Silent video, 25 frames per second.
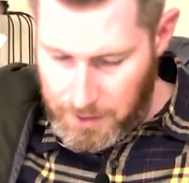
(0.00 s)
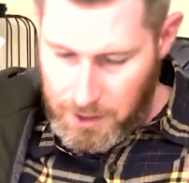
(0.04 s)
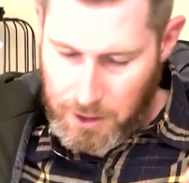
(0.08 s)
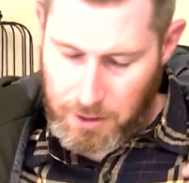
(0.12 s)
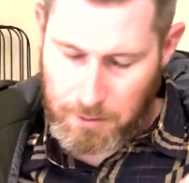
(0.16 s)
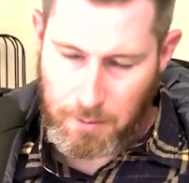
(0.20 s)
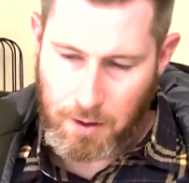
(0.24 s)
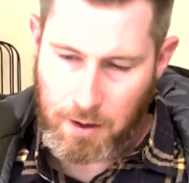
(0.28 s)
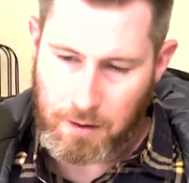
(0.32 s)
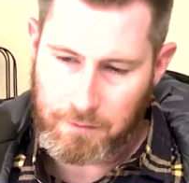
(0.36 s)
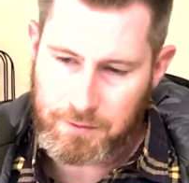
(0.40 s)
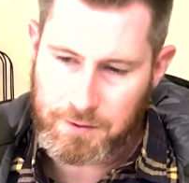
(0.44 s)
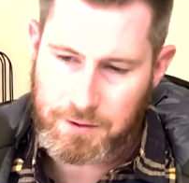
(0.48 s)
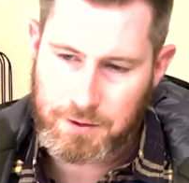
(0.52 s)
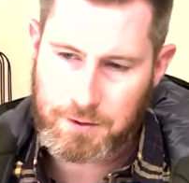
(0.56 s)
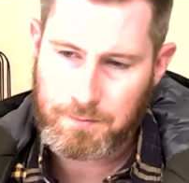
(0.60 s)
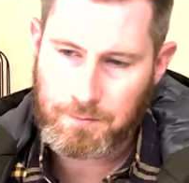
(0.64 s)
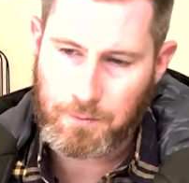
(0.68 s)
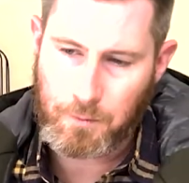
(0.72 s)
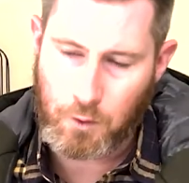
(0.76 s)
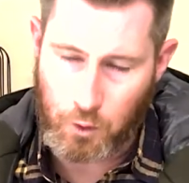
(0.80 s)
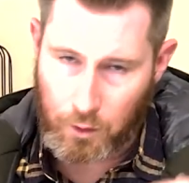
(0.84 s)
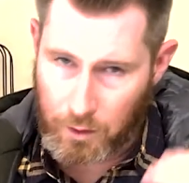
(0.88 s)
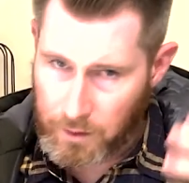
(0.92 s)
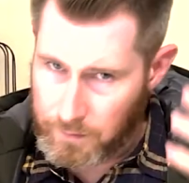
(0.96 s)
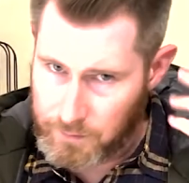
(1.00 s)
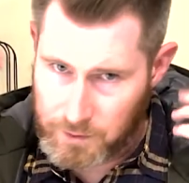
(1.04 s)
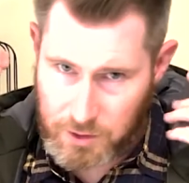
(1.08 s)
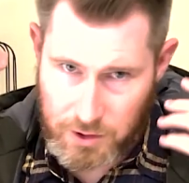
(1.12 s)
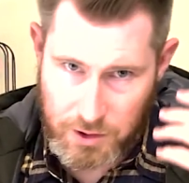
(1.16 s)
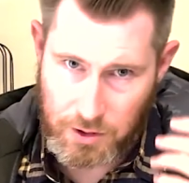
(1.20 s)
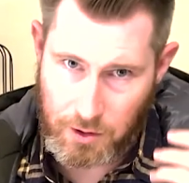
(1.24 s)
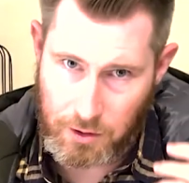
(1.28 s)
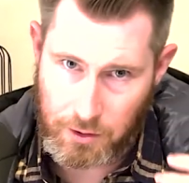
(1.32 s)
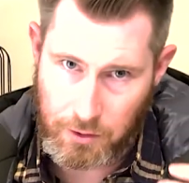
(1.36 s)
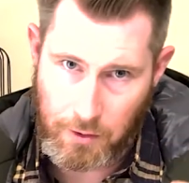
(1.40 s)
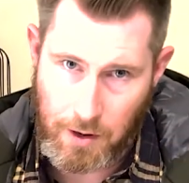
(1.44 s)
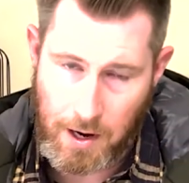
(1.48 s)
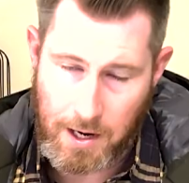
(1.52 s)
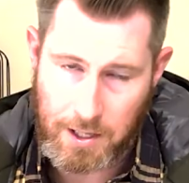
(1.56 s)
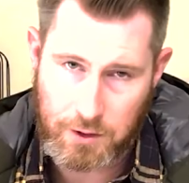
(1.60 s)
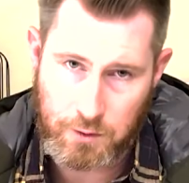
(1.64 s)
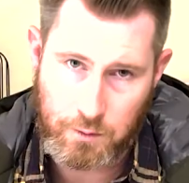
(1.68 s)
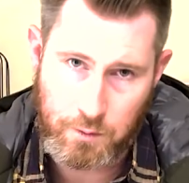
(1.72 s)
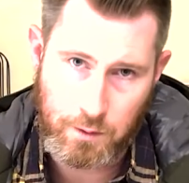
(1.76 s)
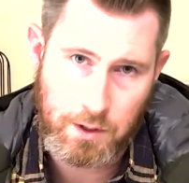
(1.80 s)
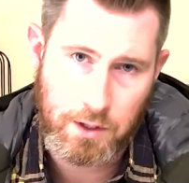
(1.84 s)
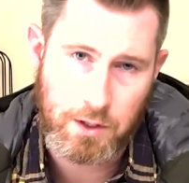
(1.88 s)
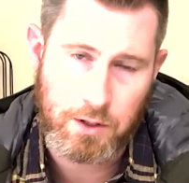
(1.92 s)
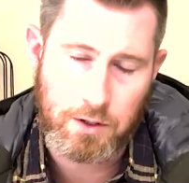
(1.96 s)
earmuffs or even just on your
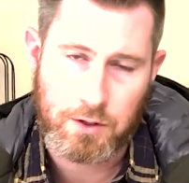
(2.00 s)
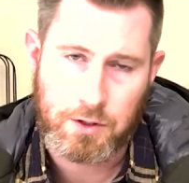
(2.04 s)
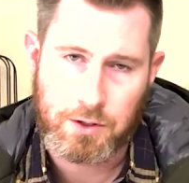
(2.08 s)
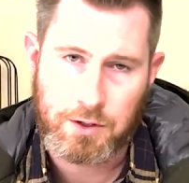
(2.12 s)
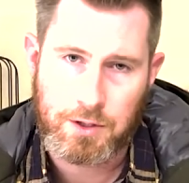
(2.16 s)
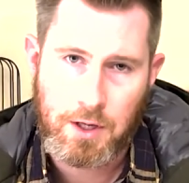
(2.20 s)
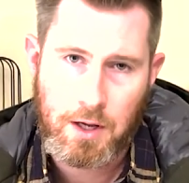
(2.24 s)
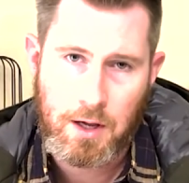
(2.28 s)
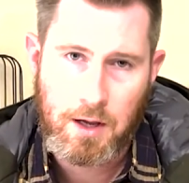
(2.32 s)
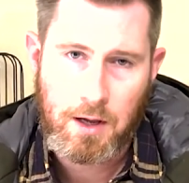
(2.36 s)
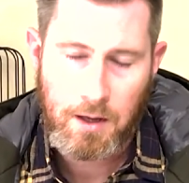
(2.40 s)
actual ears,